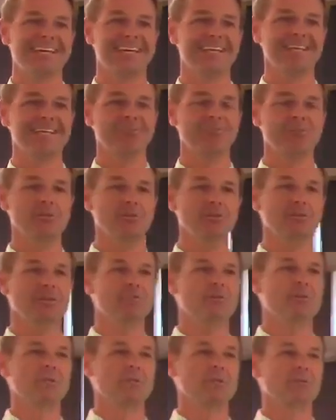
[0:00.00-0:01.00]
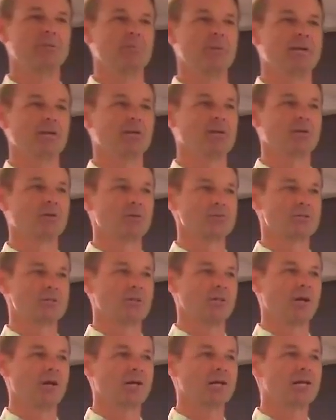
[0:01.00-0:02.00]
Like if you if you live in American culture
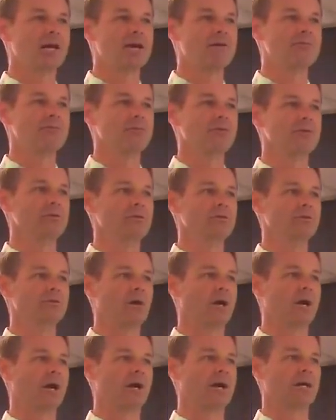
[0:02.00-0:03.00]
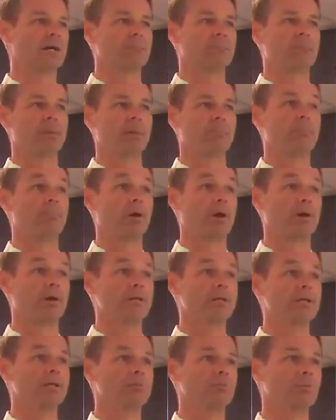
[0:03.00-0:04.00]
long enough, you are
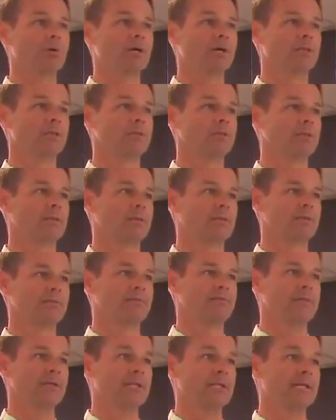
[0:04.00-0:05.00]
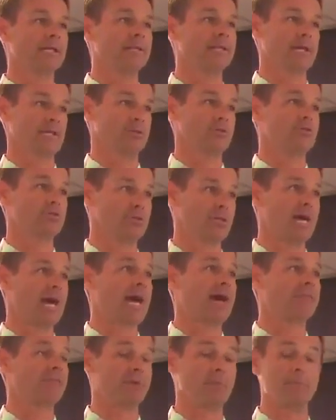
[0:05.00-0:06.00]
bombarded with the feeling that you should
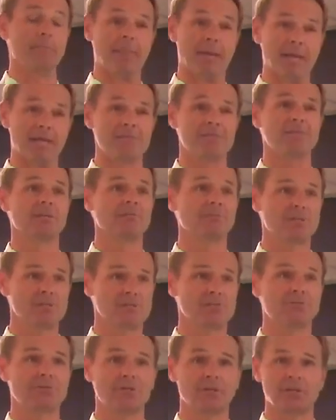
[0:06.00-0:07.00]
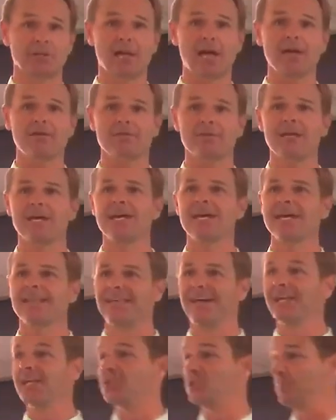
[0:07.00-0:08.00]
have an amazing vision for your life,
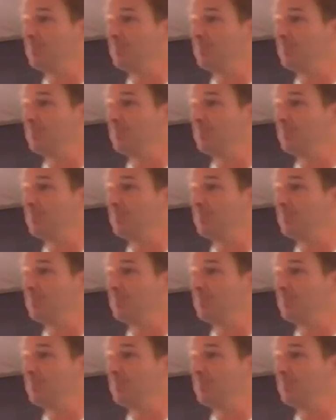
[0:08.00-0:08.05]
that it